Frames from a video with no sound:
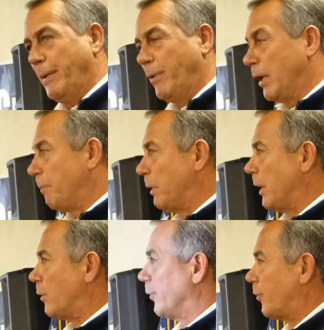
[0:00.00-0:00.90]
People in the
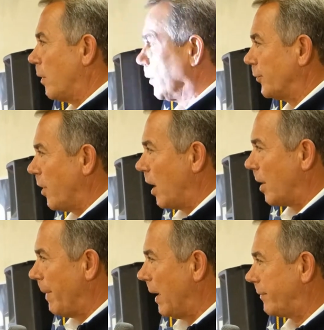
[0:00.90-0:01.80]
political circles
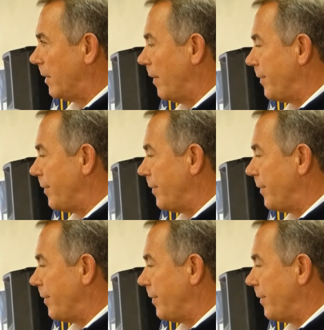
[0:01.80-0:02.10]
talk about